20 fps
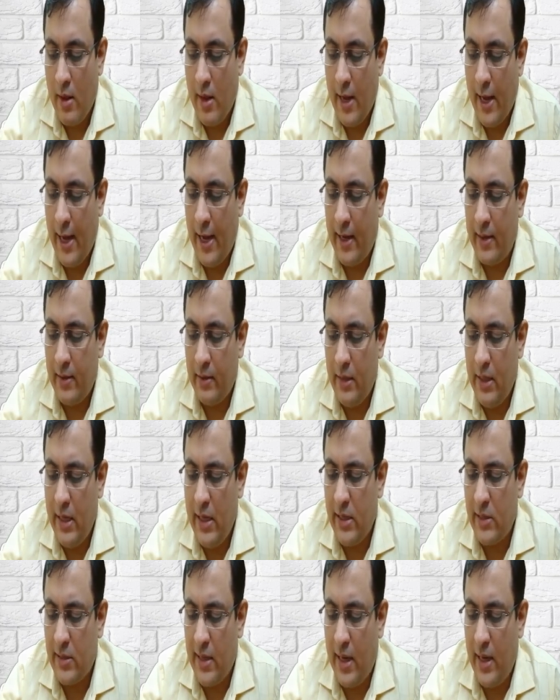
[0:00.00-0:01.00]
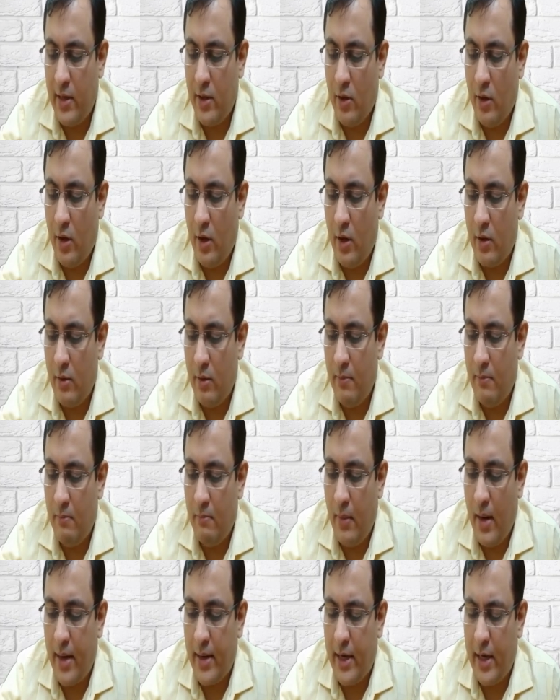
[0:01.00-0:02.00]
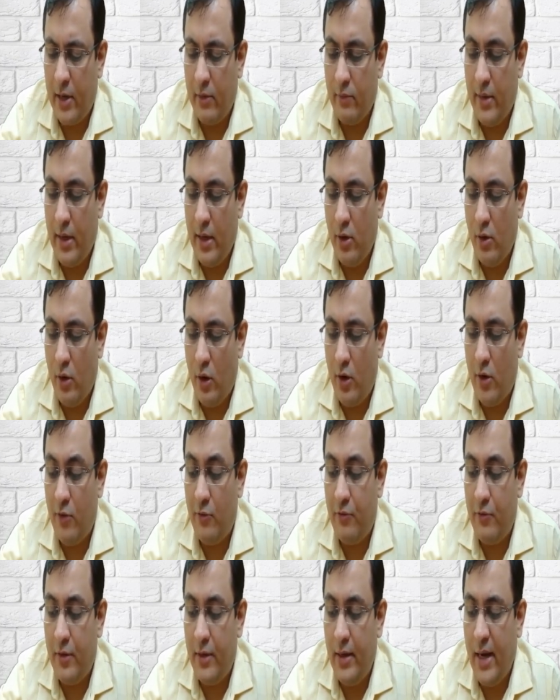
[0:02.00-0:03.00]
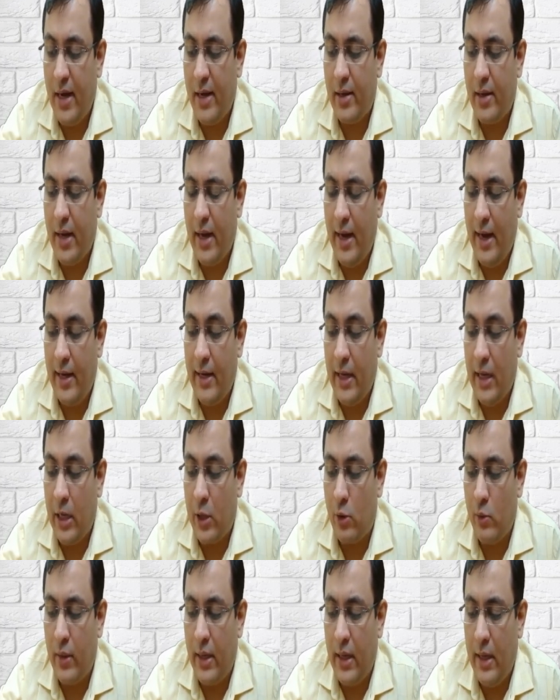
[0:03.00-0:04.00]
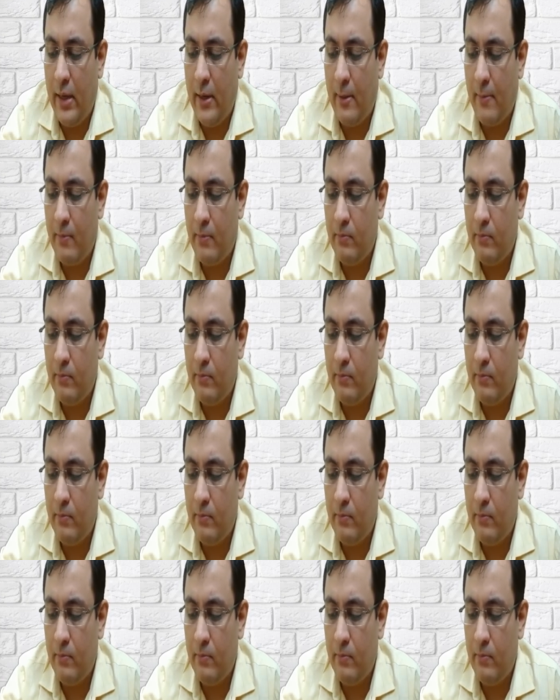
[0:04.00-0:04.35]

And these are your market value of debt and equity